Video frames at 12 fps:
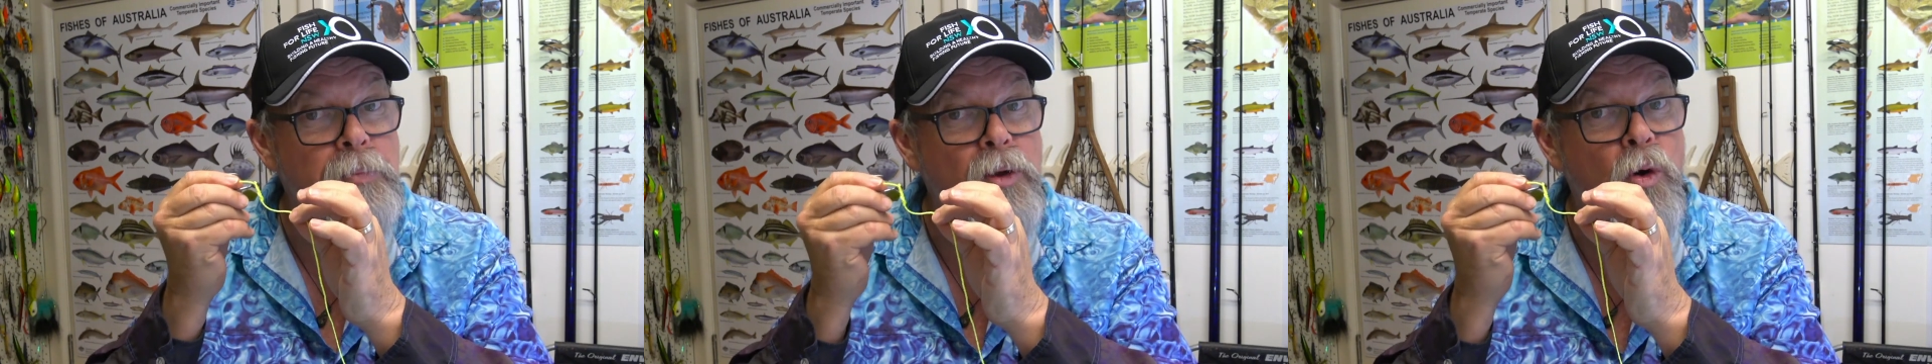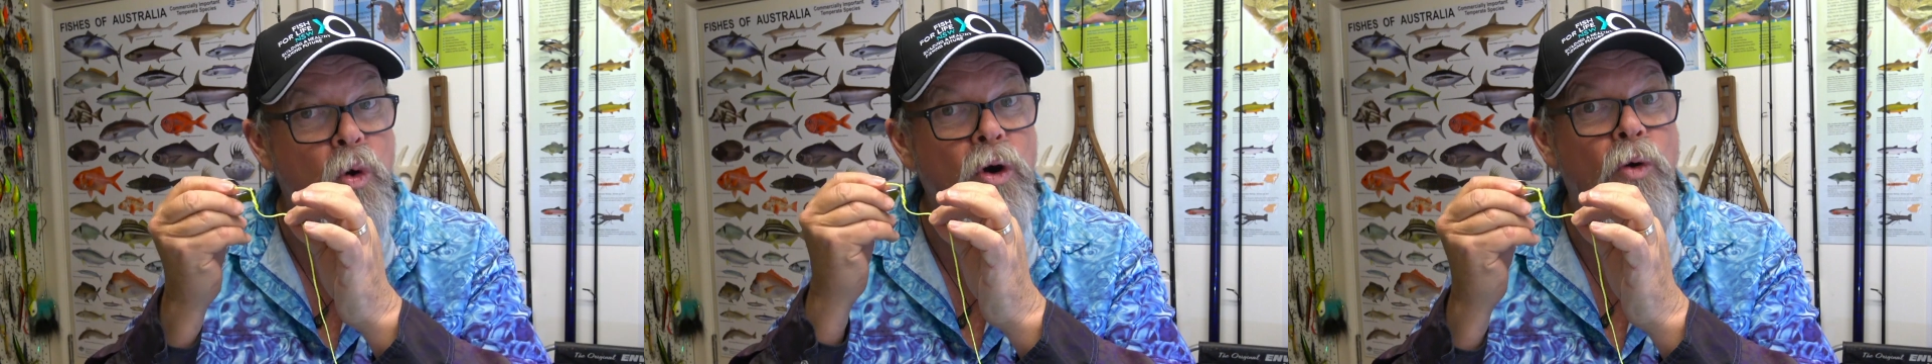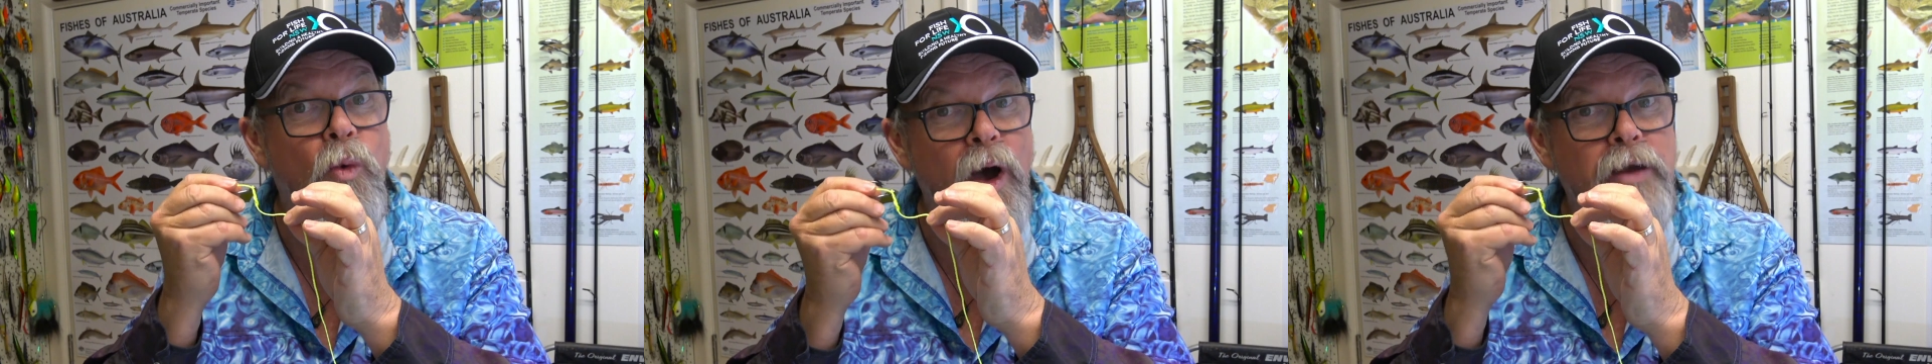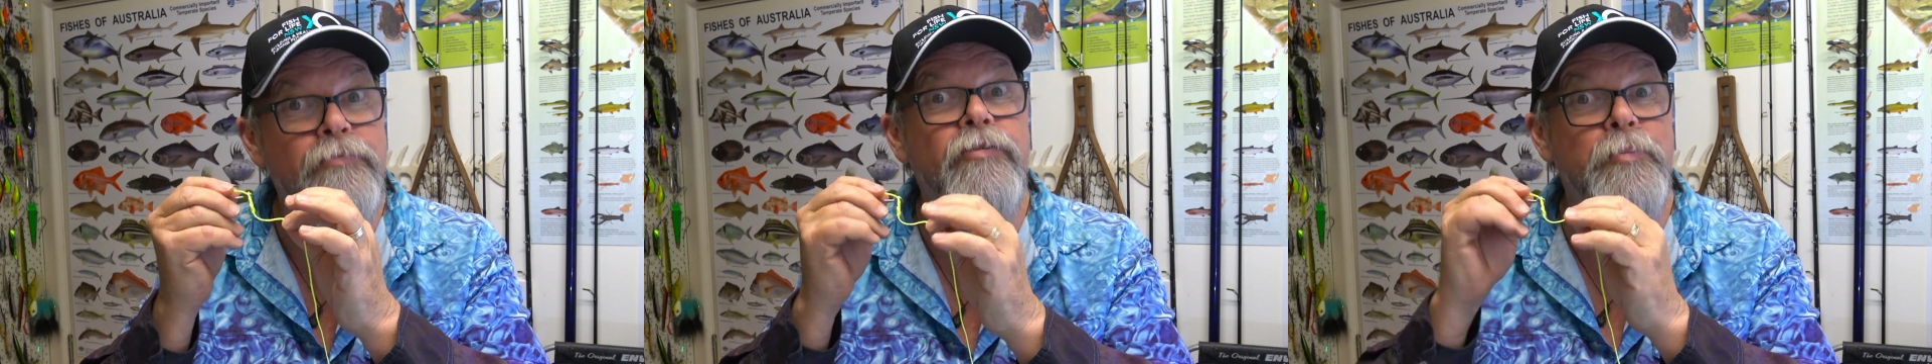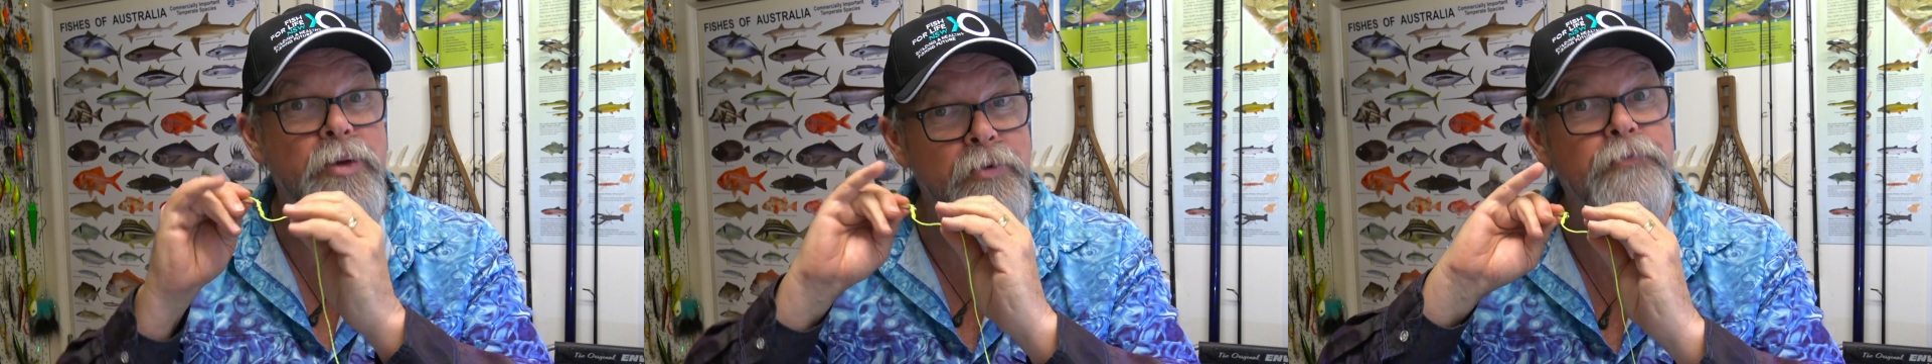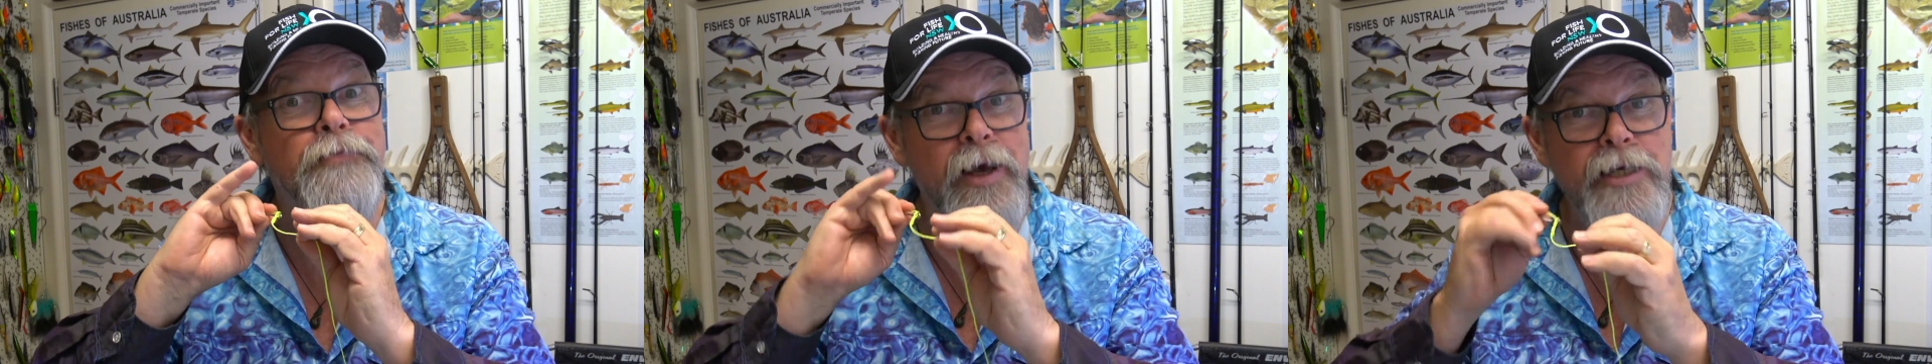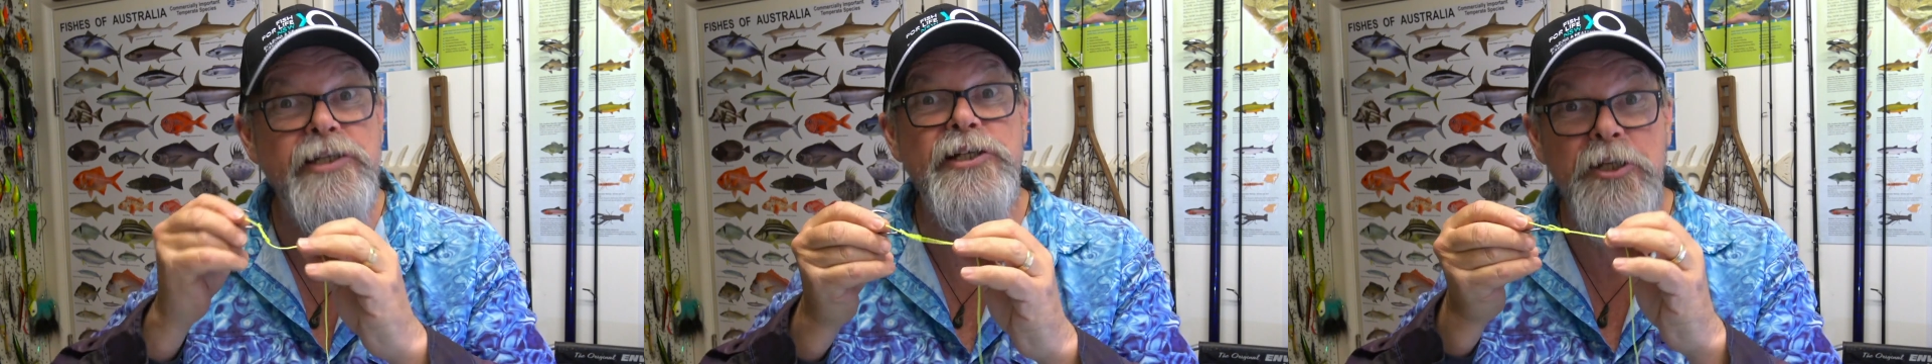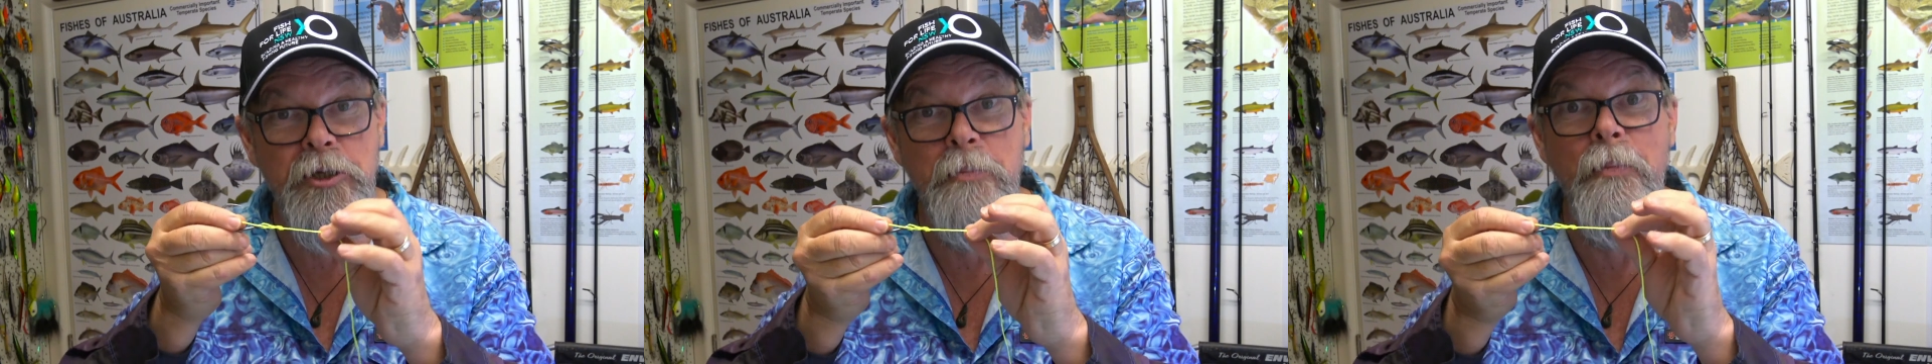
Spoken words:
the hook away from your face and your